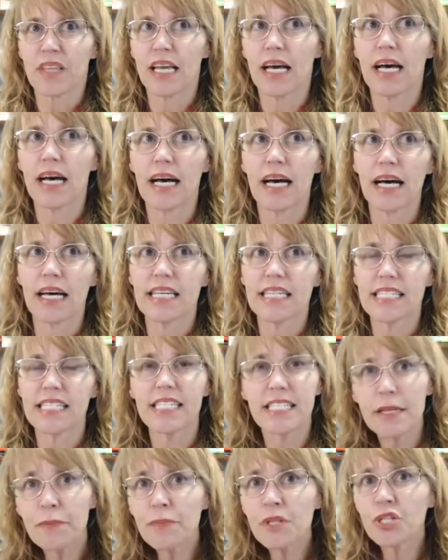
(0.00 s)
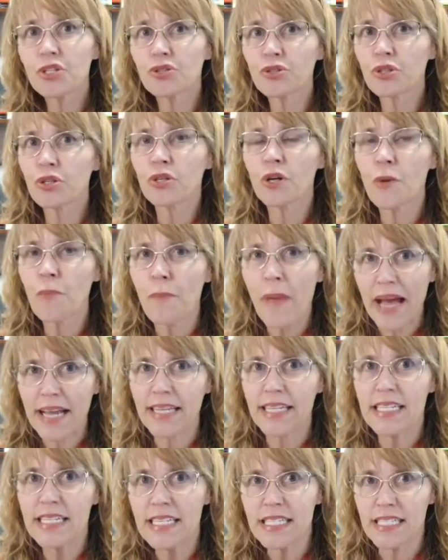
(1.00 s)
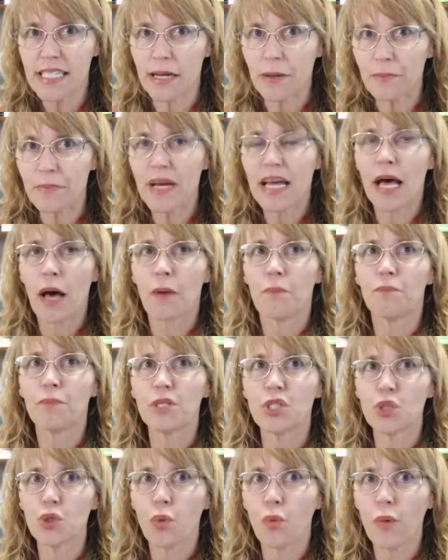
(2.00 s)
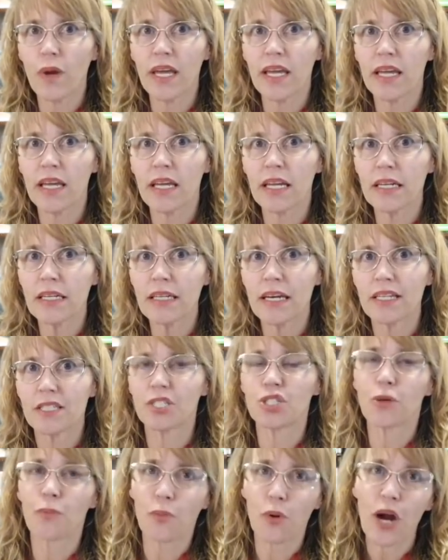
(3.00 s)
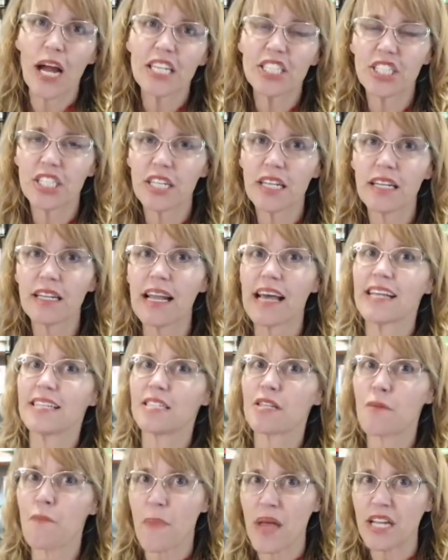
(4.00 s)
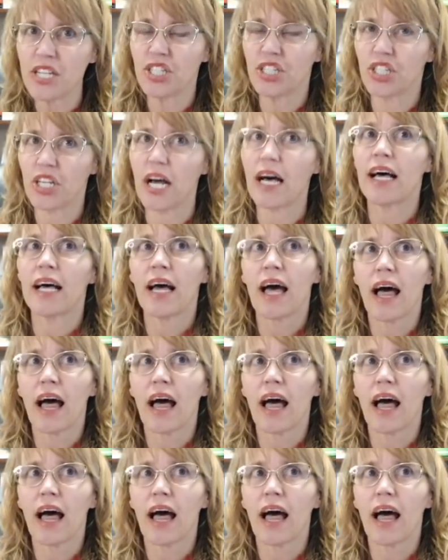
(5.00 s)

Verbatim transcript: Uh, similar neural mechanism between depression and dementia,